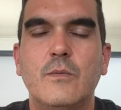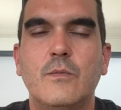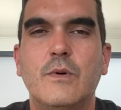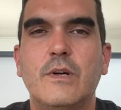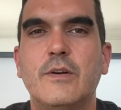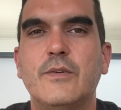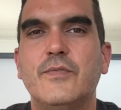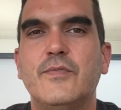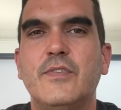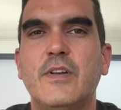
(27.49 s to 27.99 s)

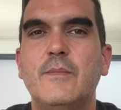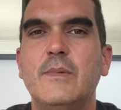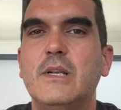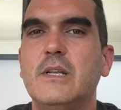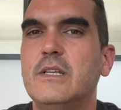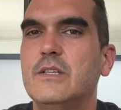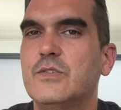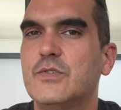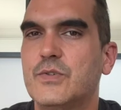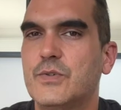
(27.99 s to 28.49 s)
where her
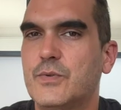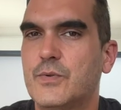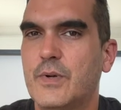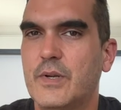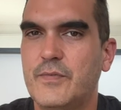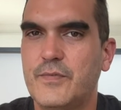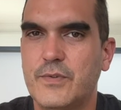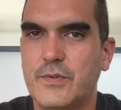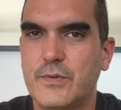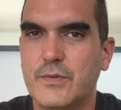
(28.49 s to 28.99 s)
family took
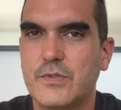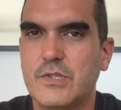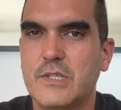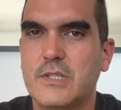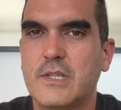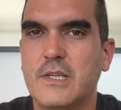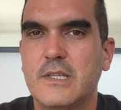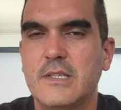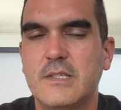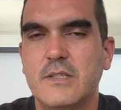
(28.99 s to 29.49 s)
refuge in
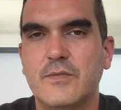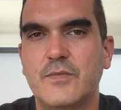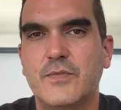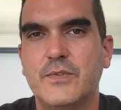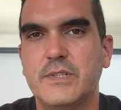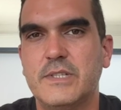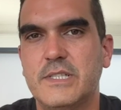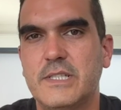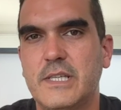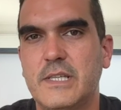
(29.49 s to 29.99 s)

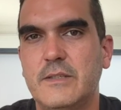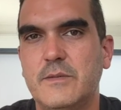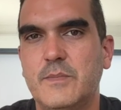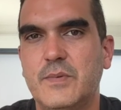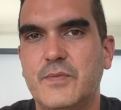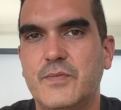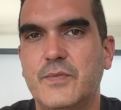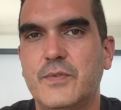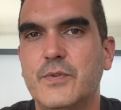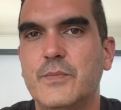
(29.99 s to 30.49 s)
1948
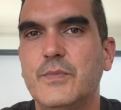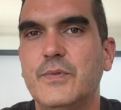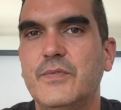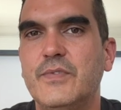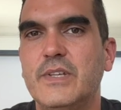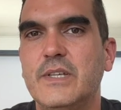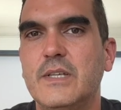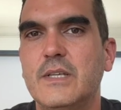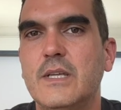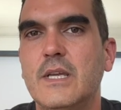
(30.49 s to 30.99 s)
before
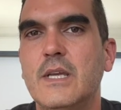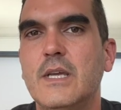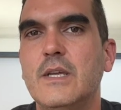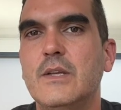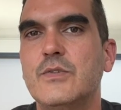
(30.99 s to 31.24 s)
moving